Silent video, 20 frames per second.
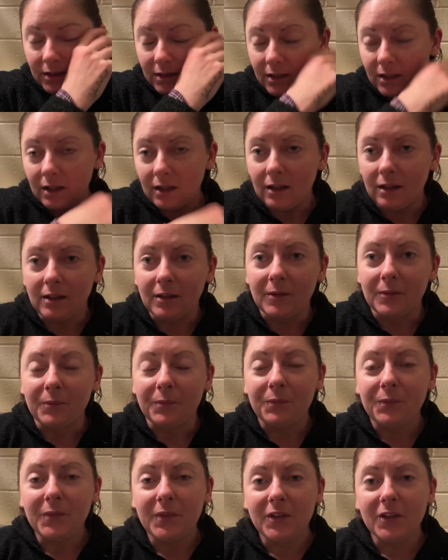
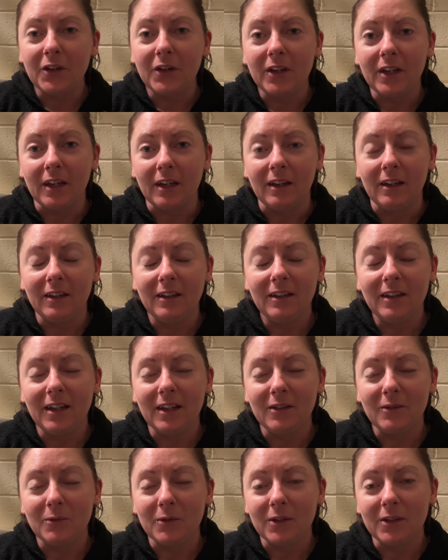So yeah,
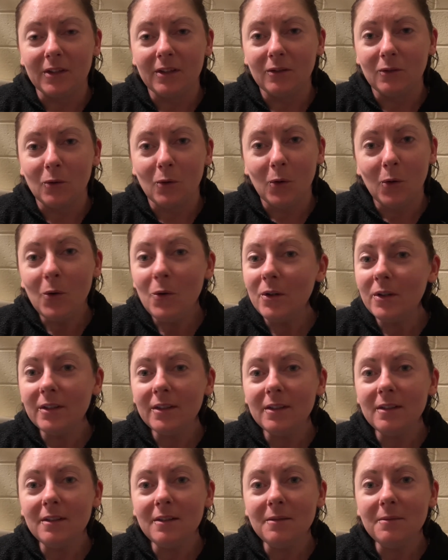that was
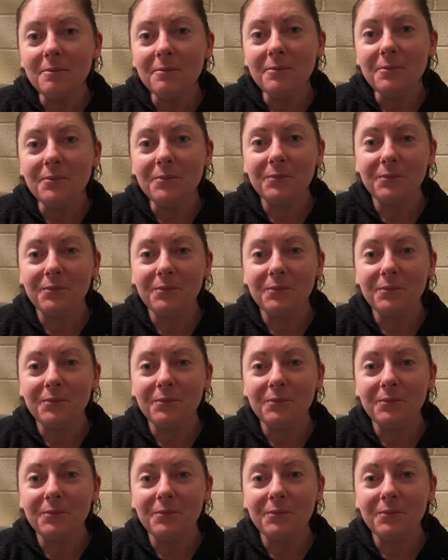awesome.